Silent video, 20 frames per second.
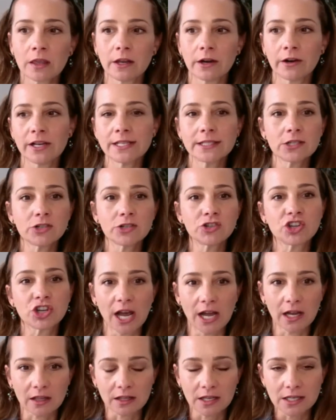There is a
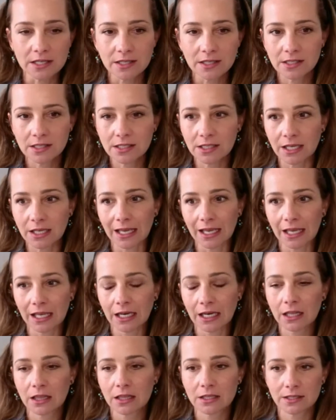checklist
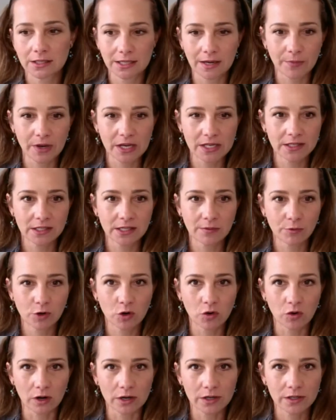in the step-by-step -step
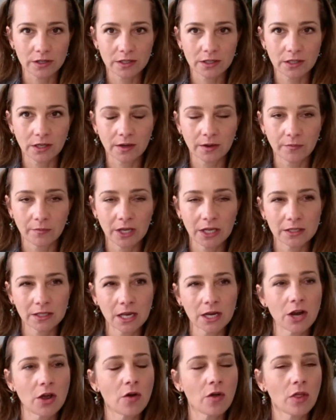course because
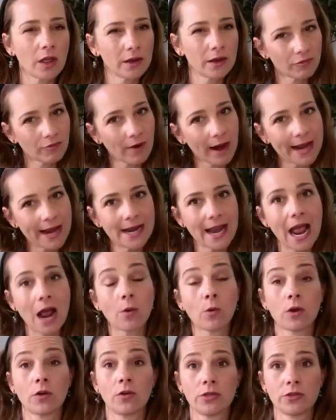I know like right
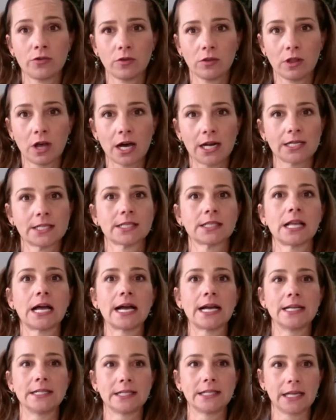now we're going through a lot of
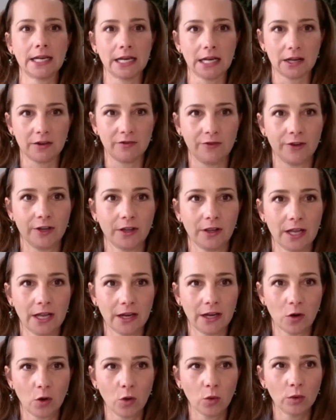slides and it can feel
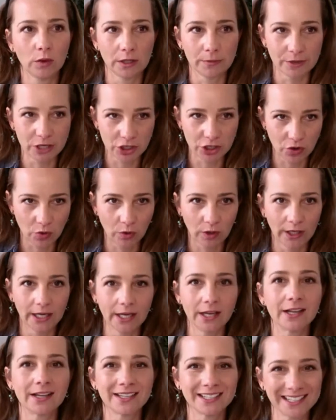like, holy
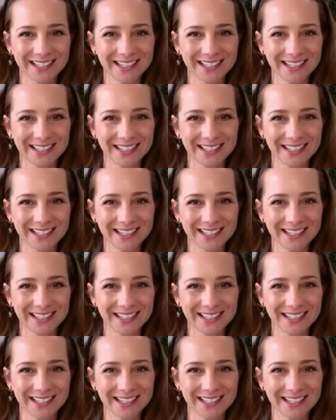majoli.